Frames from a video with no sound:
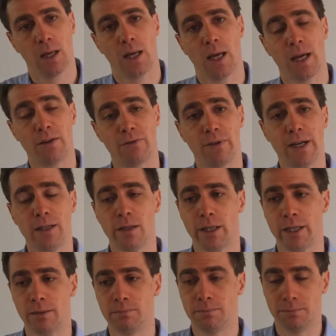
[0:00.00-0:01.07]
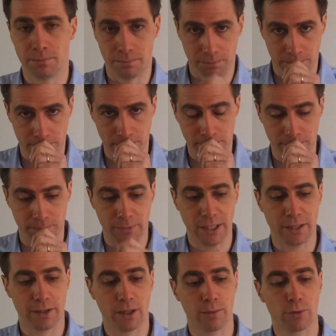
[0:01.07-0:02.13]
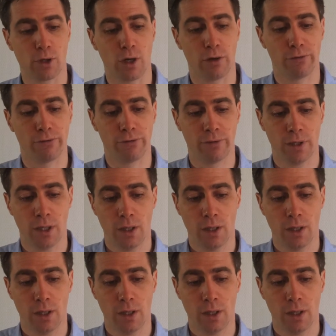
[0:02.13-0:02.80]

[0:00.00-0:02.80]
And finally, in terms of